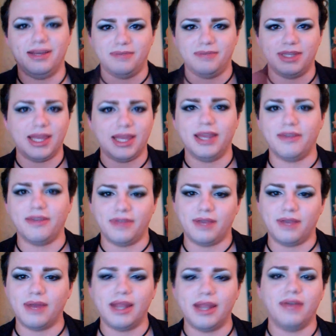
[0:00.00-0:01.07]
just getting
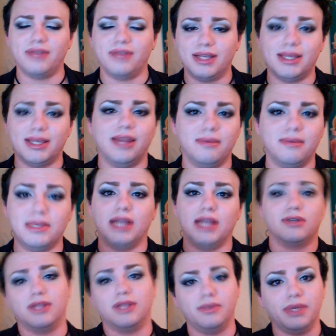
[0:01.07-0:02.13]
everything ready, everything set up to
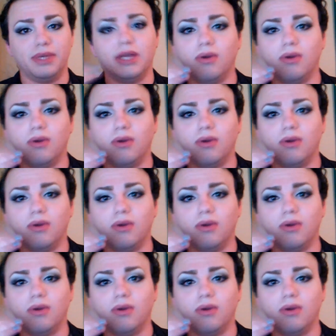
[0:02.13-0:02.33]
actually